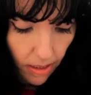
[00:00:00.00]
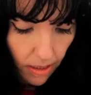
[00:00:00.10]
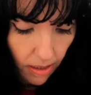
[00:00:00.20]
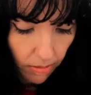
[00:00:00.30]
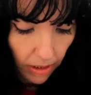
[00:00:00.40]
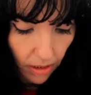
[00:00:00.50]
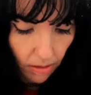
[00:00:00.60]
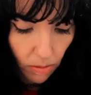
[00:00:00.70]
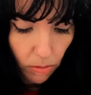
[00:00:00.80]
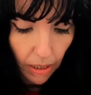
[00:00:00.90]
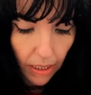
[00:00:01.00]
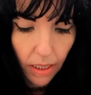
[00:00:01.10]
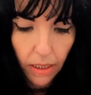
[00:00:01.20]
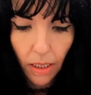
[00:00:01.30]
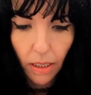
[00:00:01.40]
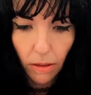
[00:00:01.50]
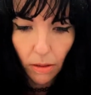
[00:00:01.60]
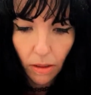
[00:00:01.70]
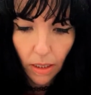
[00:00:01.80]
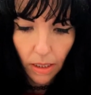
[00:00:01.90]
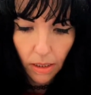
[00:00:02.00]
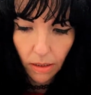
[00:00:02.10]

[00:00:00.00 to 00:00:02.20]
there we go. Oh, I like that colour.